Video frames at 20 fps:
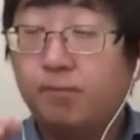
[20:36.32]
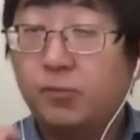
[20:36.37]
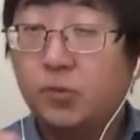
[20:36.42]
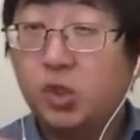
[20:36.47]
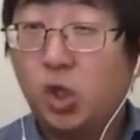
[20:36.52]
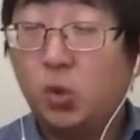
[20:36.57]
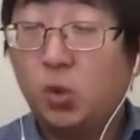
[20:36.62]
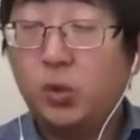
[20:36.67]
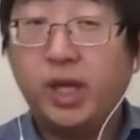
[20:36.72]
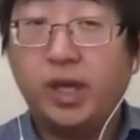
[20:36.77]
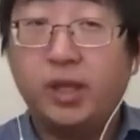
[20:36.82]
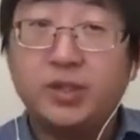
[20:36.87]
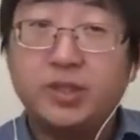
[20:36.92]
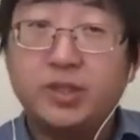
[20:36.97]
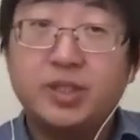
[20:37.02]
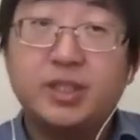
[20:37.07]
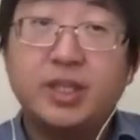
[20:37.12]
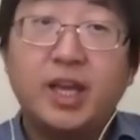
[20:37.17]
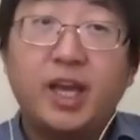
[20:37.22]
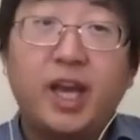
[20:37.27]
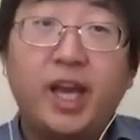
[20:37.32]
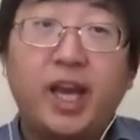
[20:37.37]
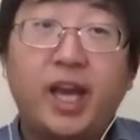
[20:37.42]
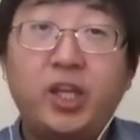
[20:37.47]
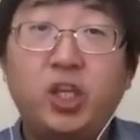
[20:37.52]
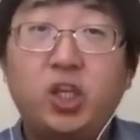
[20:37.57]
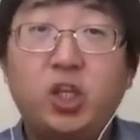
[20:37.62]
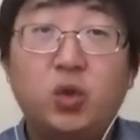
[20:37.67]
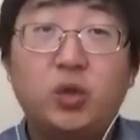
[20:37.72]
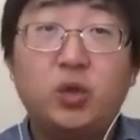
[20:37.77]
tokens
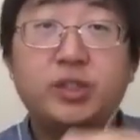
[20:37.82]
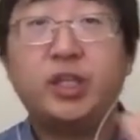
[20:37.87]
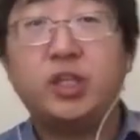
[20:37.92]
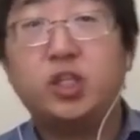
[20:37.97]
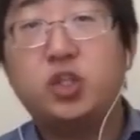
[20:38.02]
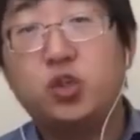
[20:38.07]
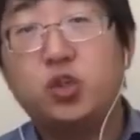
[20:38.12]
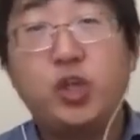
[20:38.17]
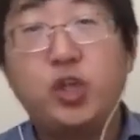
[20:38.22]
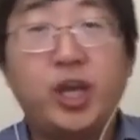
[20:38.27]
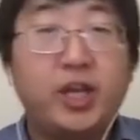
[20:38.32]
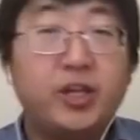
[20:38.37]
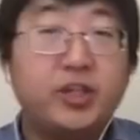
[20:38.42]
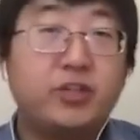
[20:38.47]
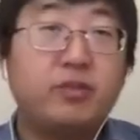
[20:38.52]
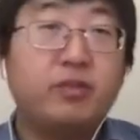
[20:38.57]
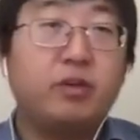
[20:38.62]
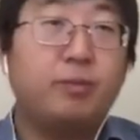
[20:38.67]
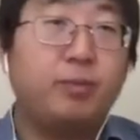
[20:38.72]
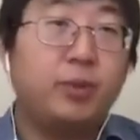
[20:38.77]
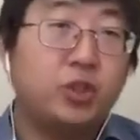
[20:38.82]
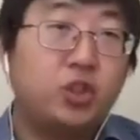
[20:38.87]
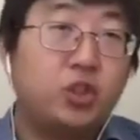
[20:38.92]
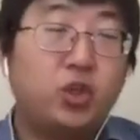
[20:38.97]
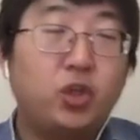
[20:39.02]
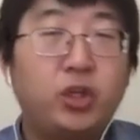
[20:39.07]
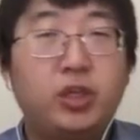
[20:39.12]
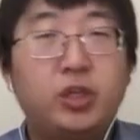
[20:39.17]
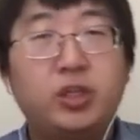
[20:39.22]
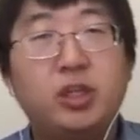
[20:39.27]
and use it to transfer
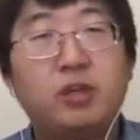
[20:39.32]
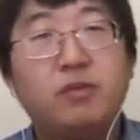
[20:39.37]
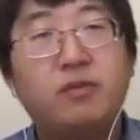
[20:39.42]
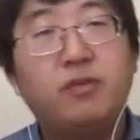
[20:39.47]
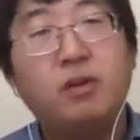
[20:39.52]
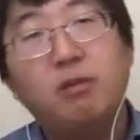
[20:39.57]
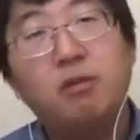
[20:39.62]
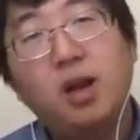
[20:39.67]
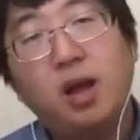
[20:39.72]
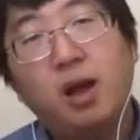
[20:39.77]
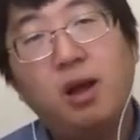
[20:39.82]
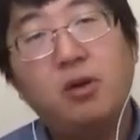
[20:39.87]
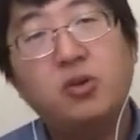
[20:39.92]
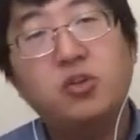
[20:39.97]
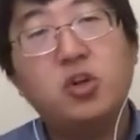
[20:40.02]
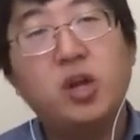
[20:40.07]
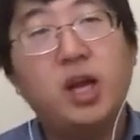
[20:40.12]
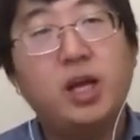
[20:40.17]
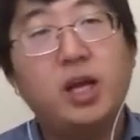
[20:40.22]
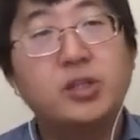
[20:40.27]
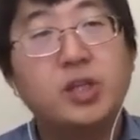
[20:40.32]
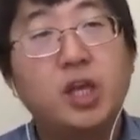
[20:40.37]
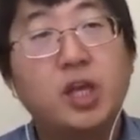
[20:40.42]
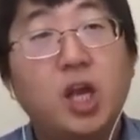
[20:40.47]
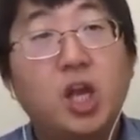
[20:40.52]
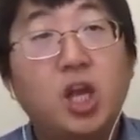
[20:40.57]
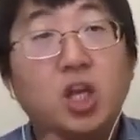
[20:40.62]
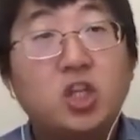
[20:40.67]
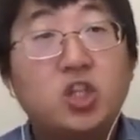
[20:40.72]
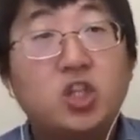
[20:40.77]
between different contracts.
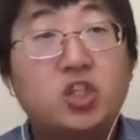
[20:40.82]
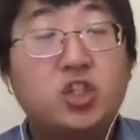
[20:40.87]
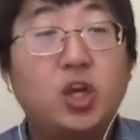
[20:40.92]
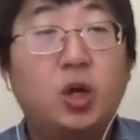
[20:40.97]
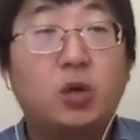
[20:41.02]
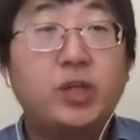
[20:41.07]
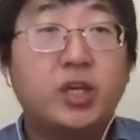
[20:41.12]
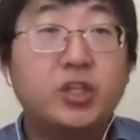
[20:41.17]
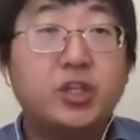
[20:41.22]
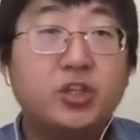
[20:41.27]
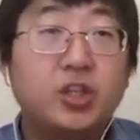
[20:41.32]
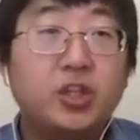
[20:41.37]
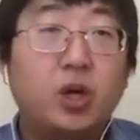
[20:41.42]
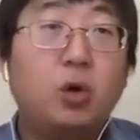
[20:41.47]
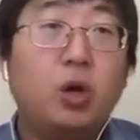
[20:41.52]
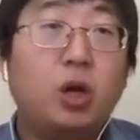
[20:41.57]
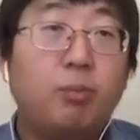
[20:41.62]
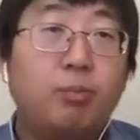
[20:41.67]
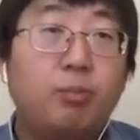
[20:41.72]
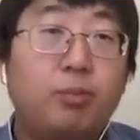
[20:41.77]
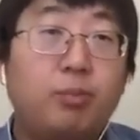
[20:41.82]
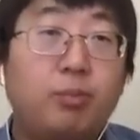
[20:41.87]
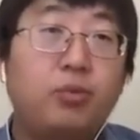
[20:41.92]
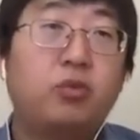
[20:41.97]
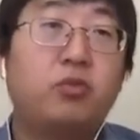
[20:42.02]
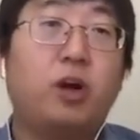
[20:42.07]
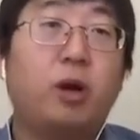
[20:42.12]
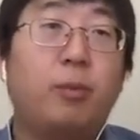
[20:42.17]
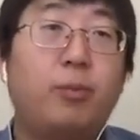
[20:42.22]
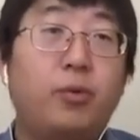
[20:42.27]
So there's no
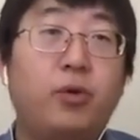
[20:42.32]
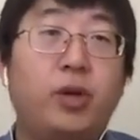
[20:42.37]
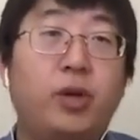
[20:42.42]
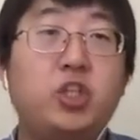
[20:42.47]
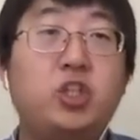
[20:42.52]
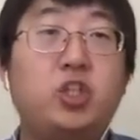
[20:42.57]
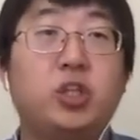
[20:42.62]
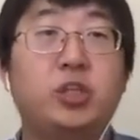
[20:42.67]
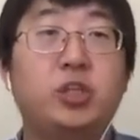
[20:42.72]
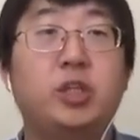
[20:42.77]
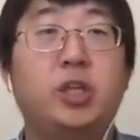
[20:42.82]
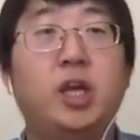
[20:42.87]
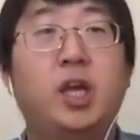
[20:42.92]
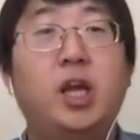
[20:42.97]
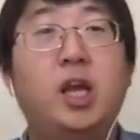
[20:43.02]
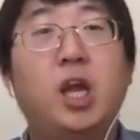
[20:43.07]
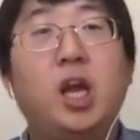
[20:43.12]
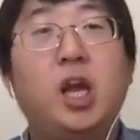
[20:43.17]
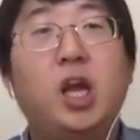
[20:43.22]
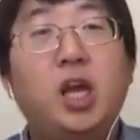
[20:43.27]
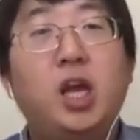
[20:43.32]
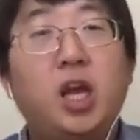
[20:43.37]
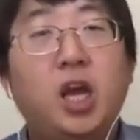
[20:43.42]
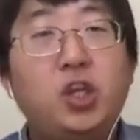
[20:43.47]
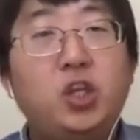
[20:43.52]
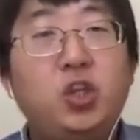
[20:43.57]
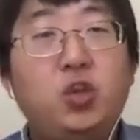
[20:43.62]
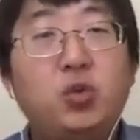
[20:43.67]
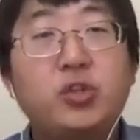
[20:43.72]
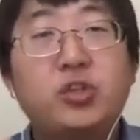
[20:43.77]
approved operation. A
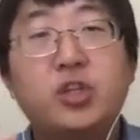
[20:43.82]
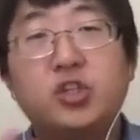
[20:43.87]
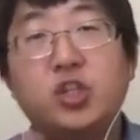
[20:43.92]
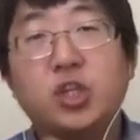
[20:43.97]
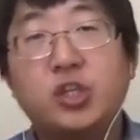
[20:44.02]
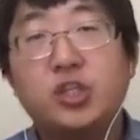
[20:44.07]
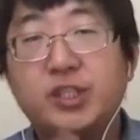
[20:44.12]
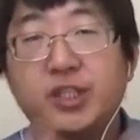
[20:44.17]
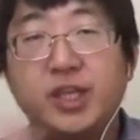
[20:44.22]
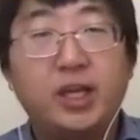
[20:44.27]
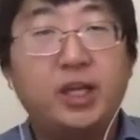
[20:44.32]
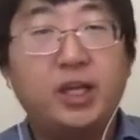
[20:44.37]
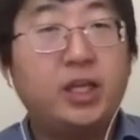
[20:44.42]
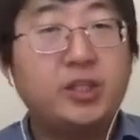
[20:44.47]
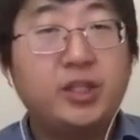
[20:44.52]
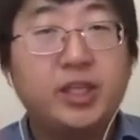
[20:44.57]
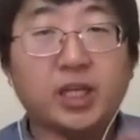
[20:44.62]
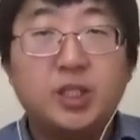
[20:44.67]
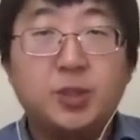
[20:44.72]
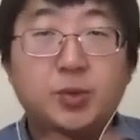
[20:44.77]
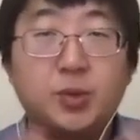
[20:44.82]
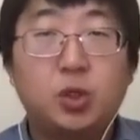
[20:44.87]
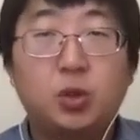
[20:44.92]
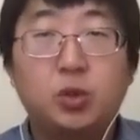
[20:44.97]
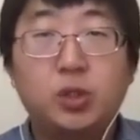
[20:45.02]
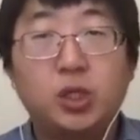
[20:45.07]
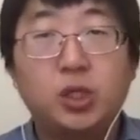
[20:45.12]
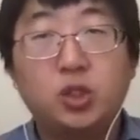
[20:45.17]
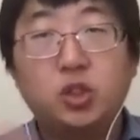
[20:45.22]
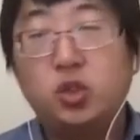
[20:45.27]
user just sends its native
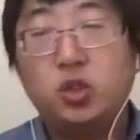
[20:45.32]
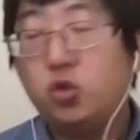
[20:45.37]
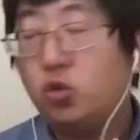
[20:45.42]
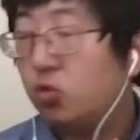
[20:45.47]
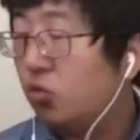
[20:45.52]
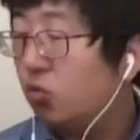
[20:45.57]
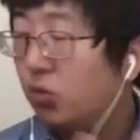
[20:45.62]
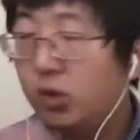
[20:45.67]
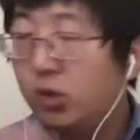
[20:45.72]
token to